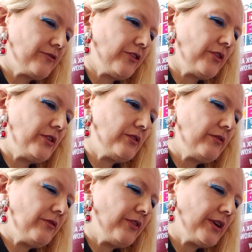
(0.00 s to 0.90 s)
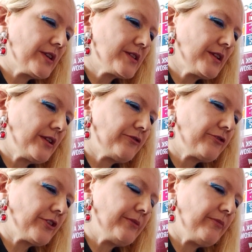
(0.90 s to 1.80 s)
for universal and
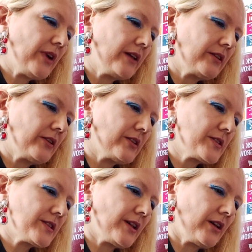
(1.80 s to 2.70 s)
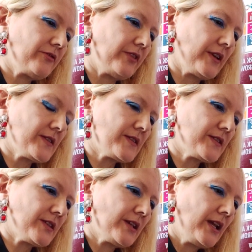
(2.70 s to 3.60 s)
free medical
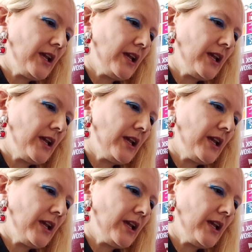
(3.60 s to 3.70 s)
service.